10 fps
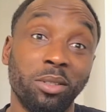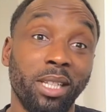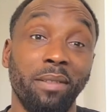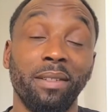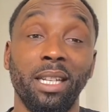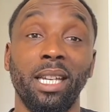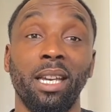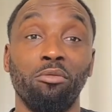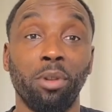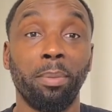definitely
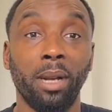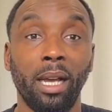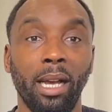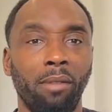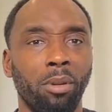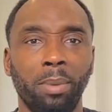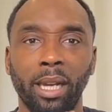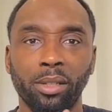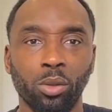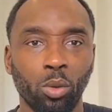reply. I reply
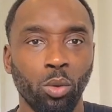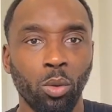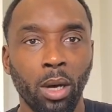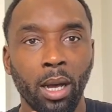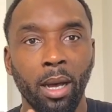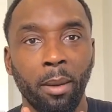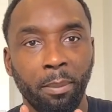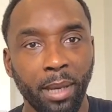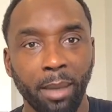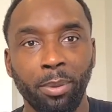to all
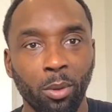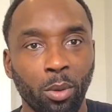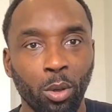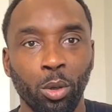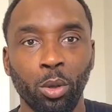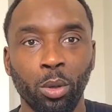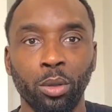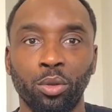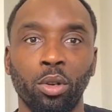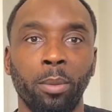people who
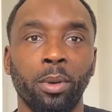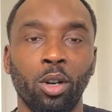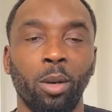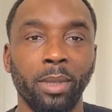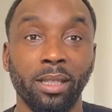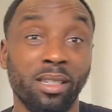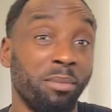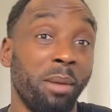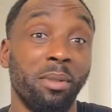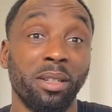drop comments.
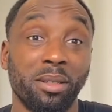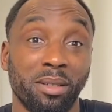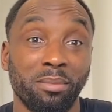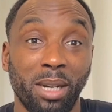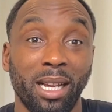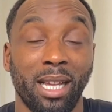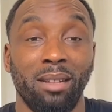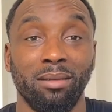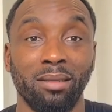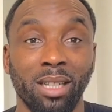Remember, it's my account.
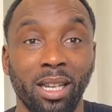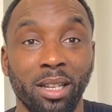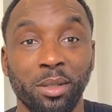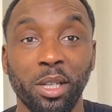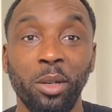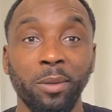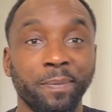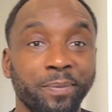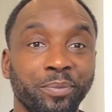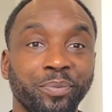So
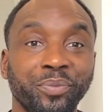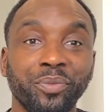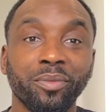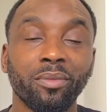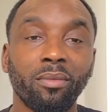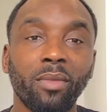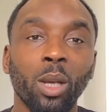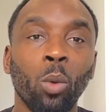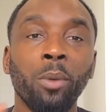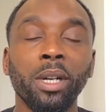
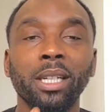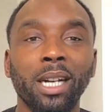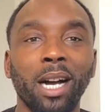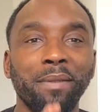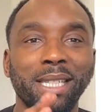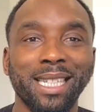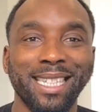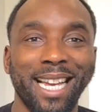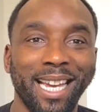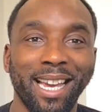what we're going to cover
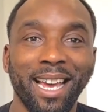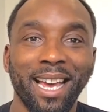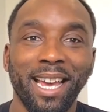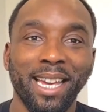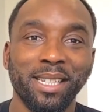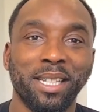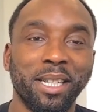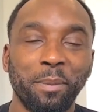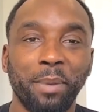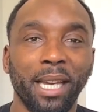today is going to
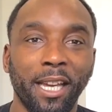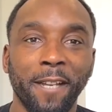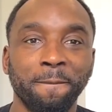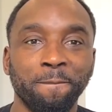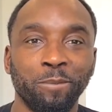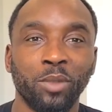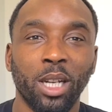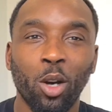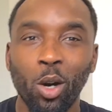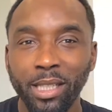be
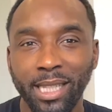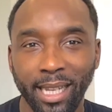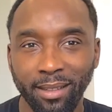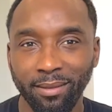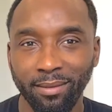content,